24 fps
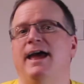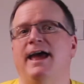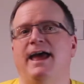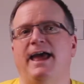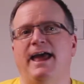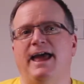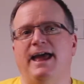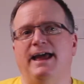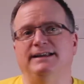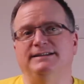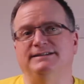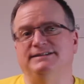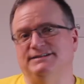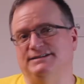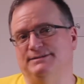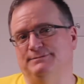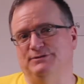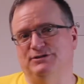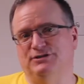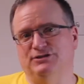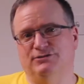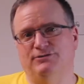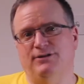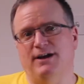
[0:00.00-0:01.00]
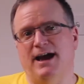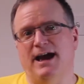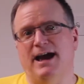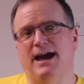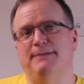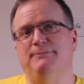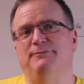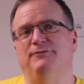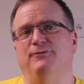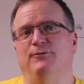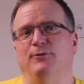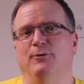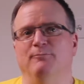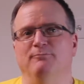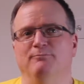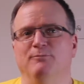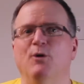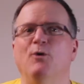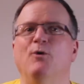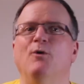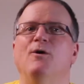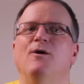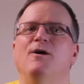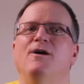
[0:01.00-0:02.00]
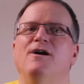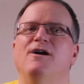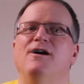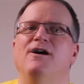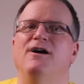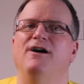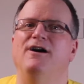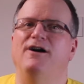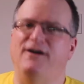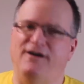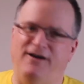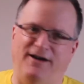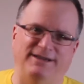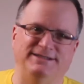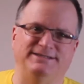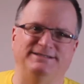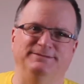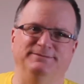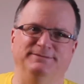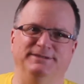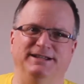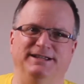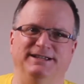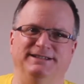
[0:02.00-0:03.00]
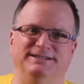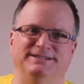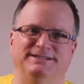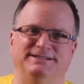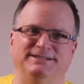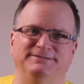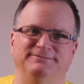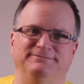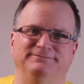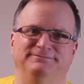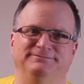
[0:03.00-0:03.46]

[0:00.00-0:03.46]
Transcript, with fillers: and subscribe for more awesomeness.